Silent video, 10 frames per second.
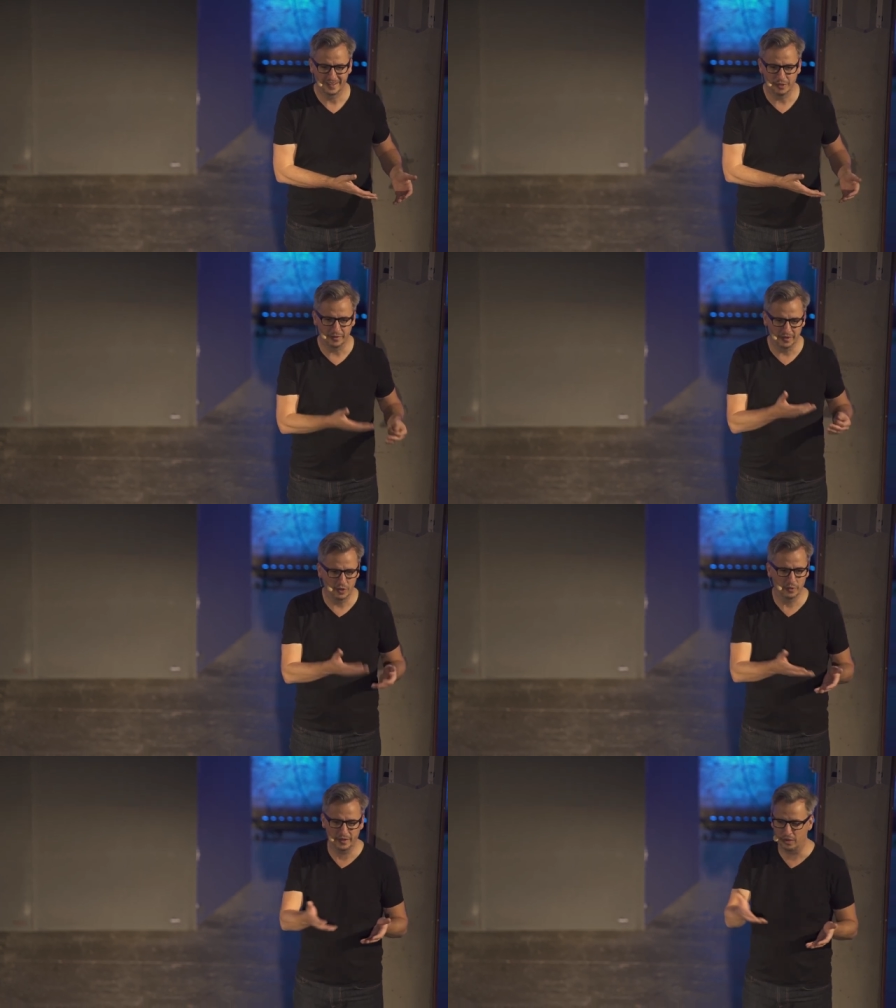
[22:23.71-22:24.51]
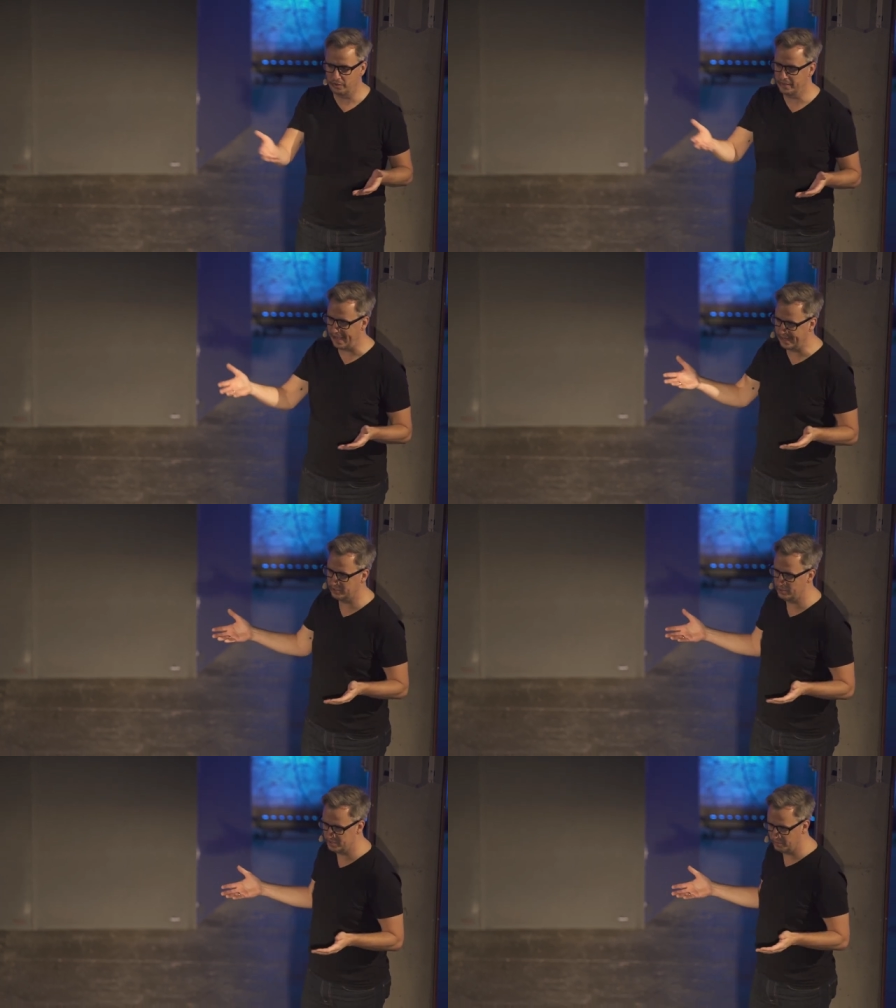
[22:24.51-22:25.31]
They want to know that all the
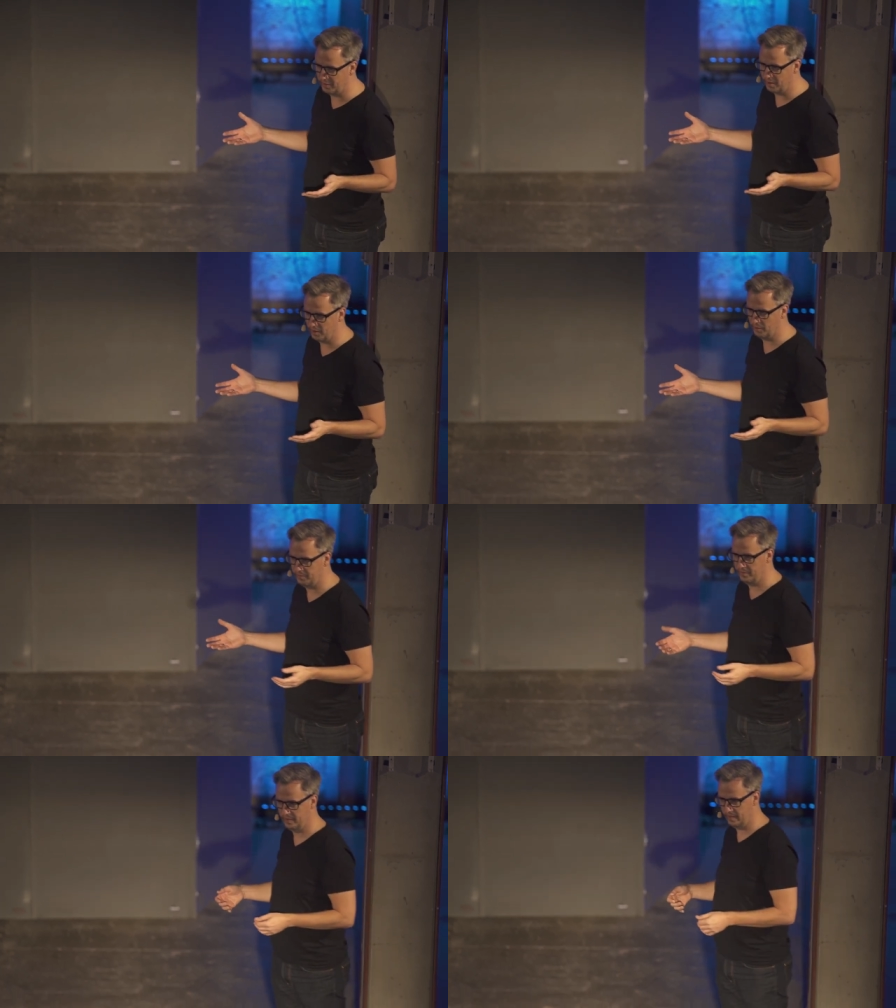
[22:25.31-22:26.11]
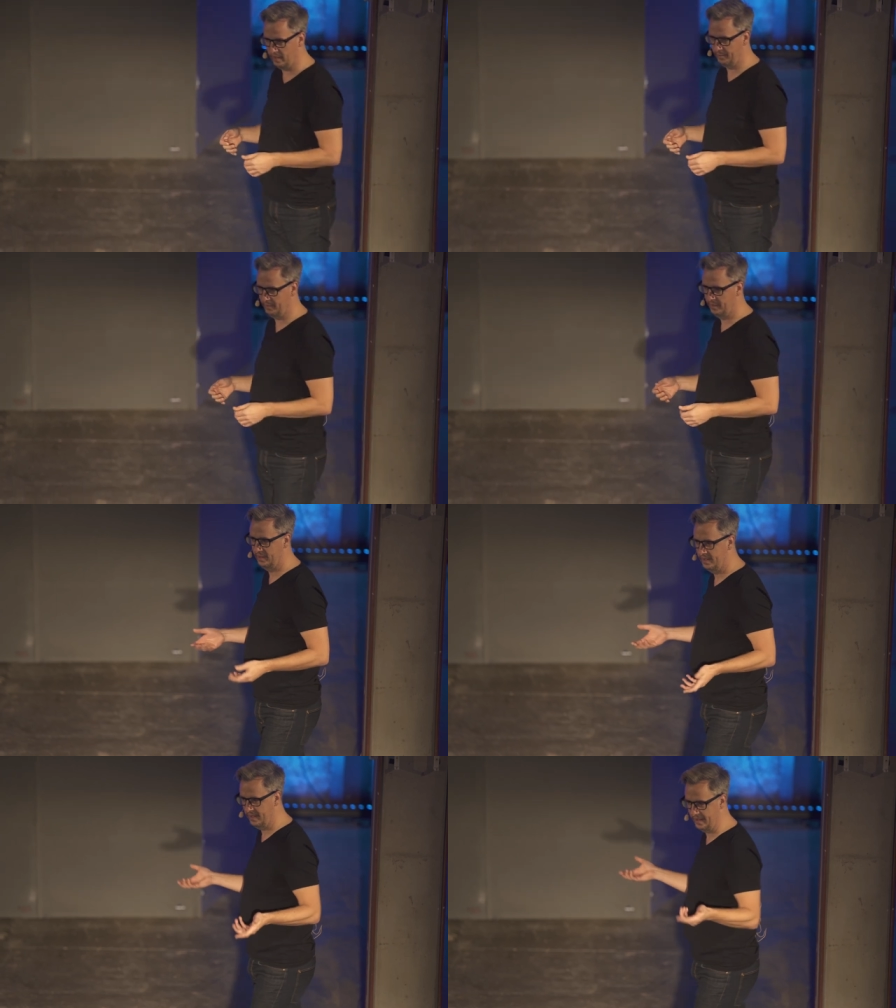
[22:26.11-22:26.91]
actors involved um,
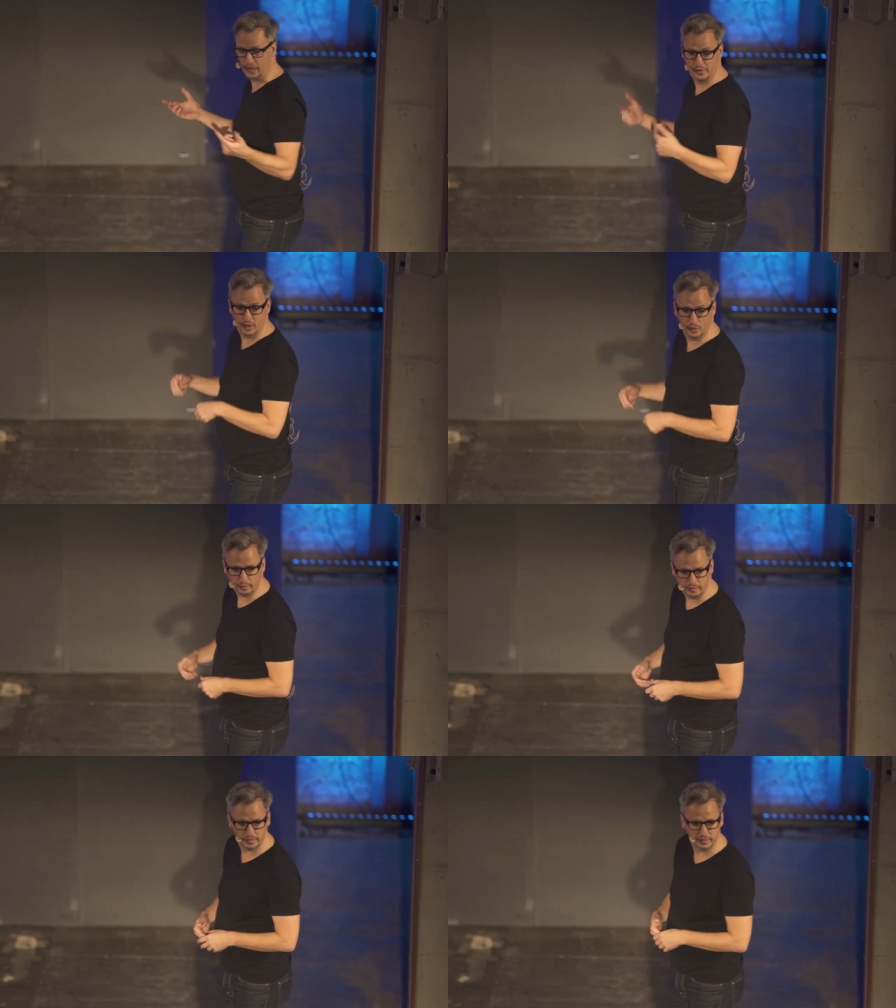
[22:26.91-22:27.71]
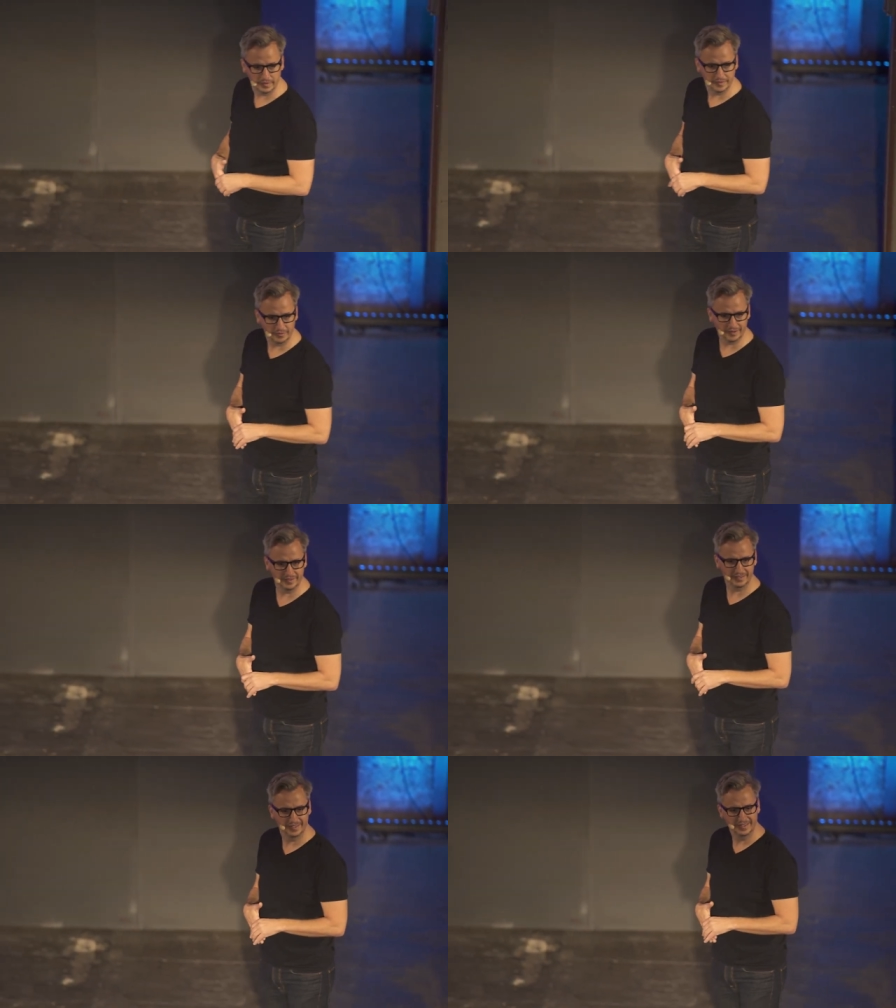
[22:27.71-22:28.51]
are known, right?